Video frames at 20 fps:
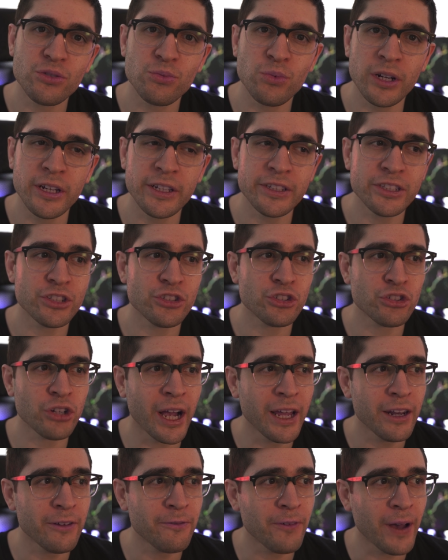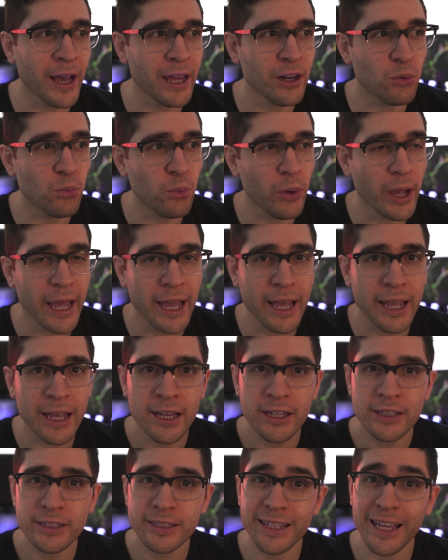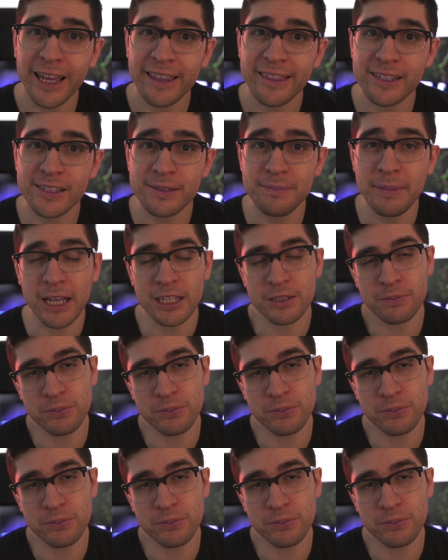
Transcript: was trying to find a way to get this mass